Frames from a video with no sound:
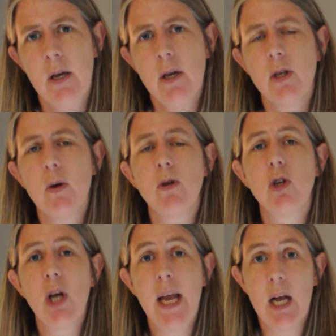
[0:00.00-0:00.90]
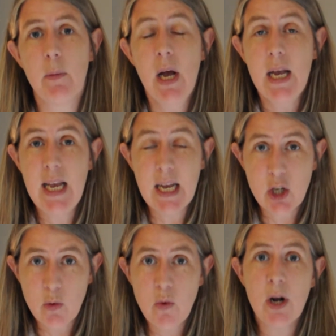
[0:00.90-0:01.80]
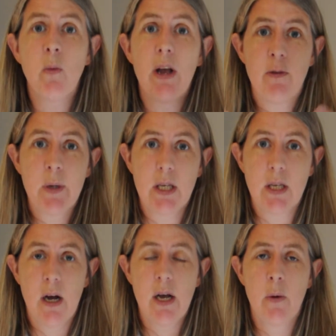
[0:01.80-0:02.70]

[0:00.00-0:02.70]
So Jacob, he has to run away from Esau,